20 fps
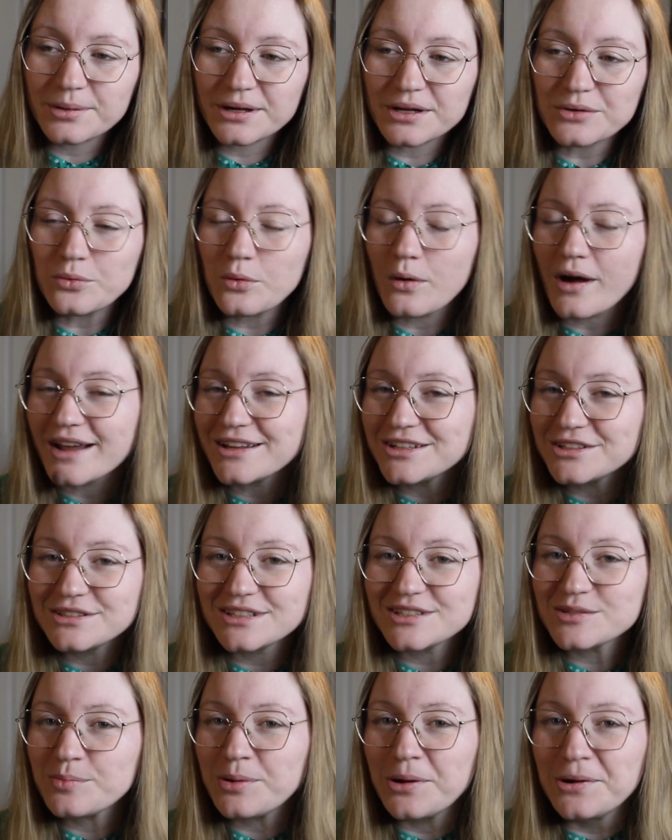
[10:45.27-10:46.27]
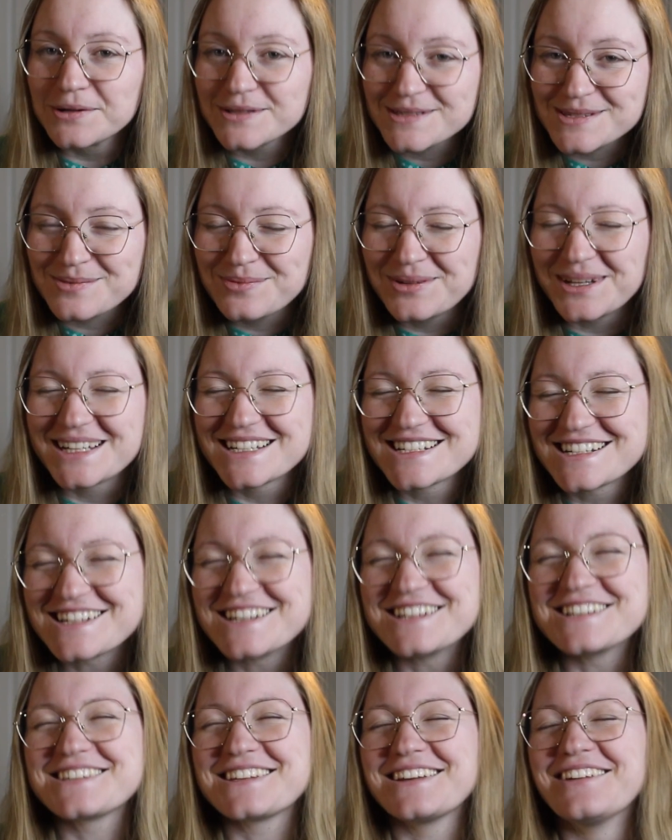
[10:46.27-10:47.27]
but why do you need to post
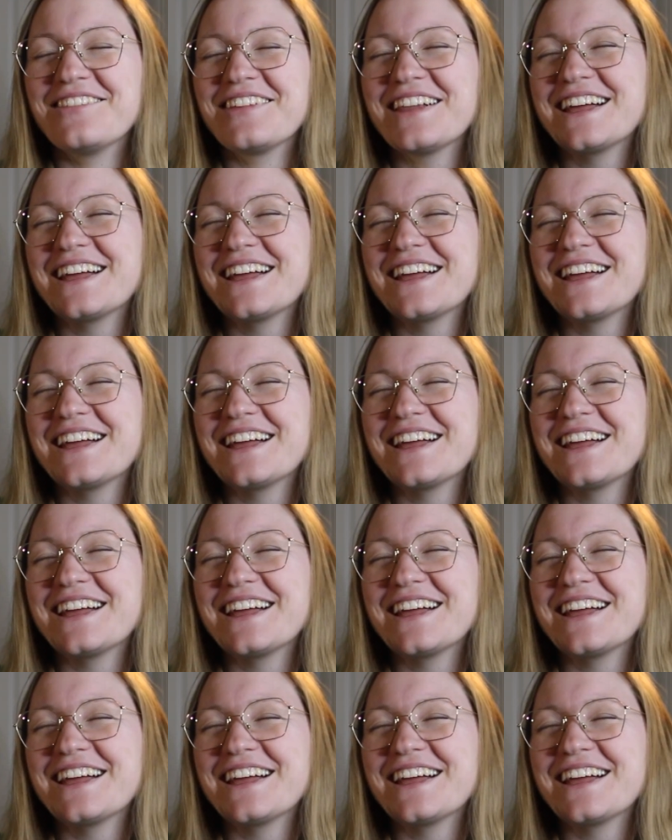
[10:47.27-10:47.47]
pictures of,